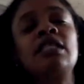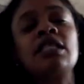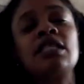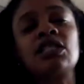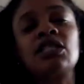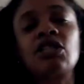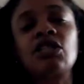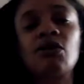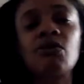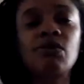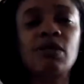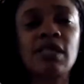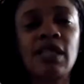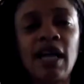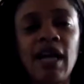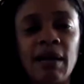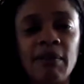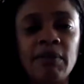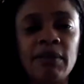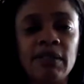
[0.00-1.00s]
just don't
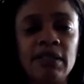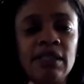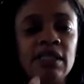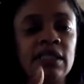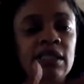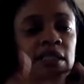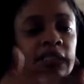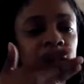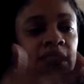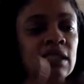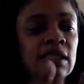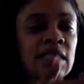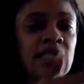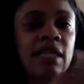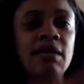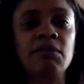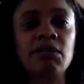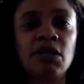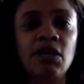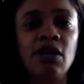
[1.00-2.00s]
stop. It just
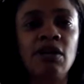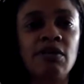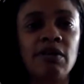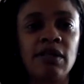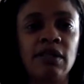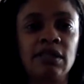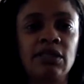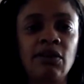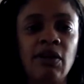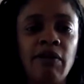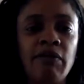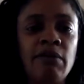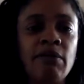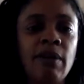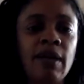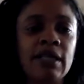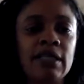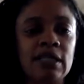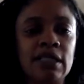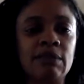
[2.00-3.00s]
keeps going. So
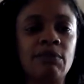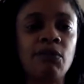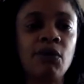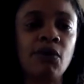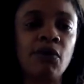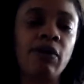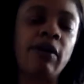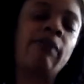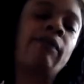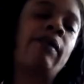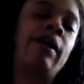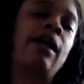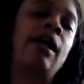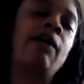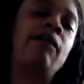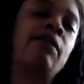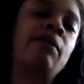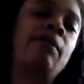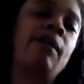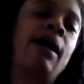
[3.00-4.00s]
everybody's just programming
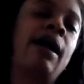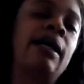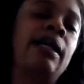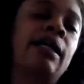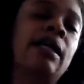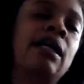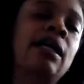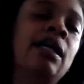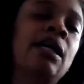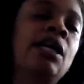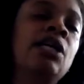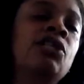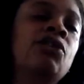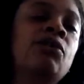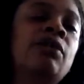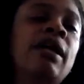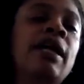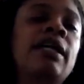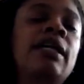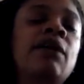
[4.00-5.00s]
everybody.
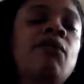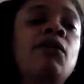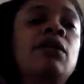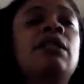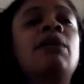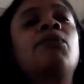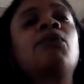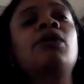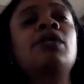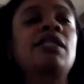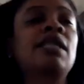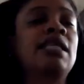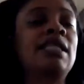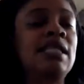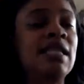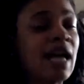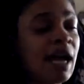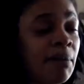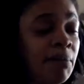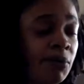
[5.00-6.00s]
So now they want the ones
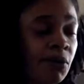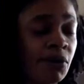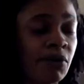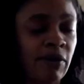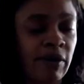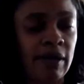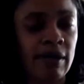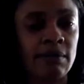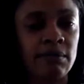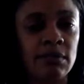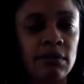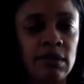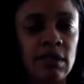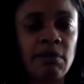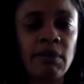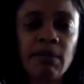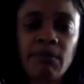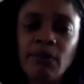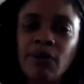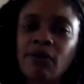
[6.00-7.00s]
that's not programmed to
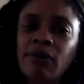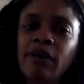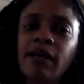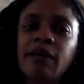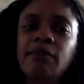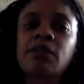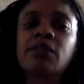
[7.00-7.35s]
be programmed